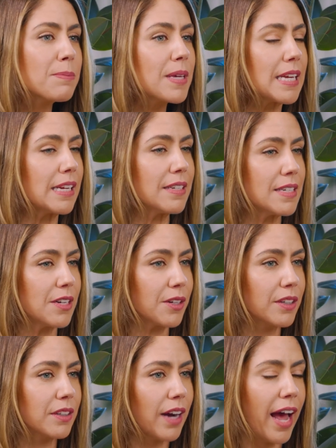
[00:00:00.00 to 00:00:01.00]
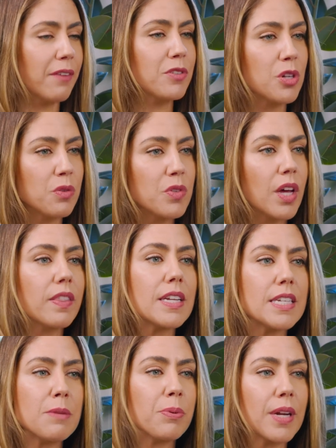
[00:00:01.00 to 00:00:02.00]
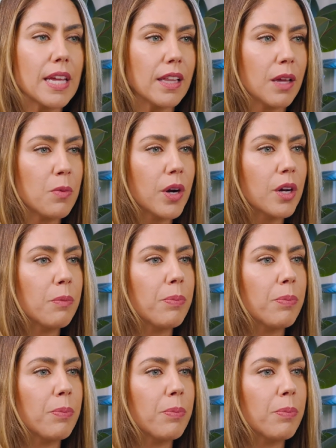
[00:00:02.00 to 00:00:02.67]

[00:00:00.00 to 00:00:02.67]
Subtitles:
to be easier after you've done the deeper healing work,